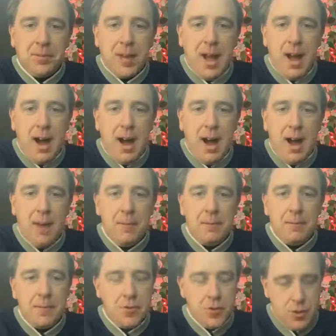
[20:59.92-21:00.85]

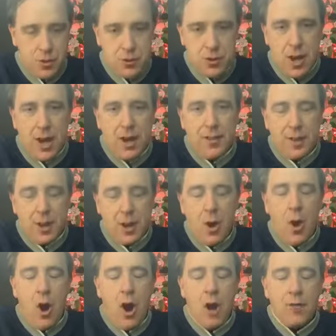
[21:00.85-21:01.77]
um, Jonathan
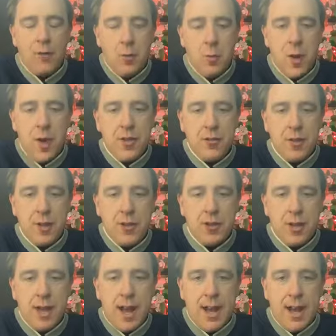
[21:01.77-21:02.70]
Carr from Weather
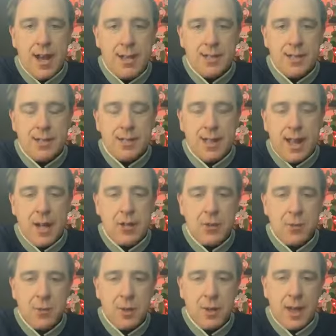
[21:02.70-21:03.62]
NJ is a
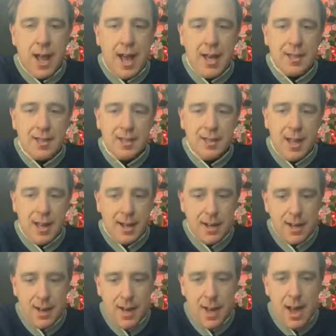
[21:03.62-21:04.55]
scheduled guest,
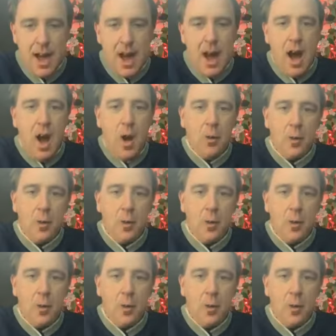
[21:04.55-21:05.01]
and uh,